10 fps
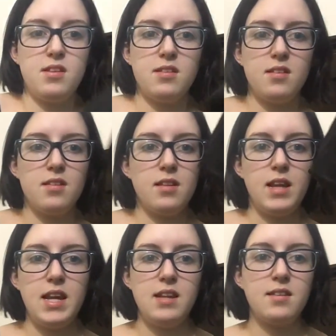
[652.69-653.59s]
This is a
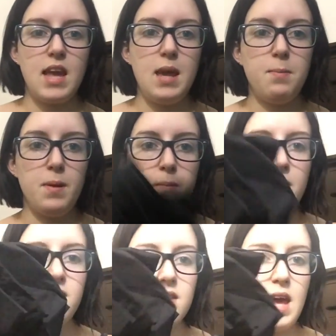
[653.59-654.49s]
lady's cape and a
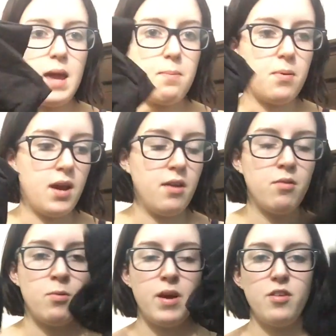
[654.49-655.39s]
men's cape. I
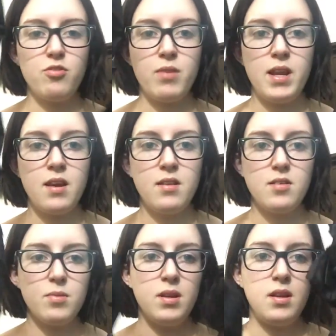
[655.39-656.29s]
don't know why there's writing on
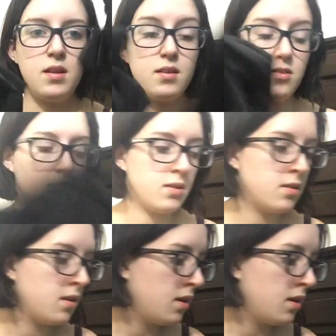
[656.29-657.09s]
this one and not this one.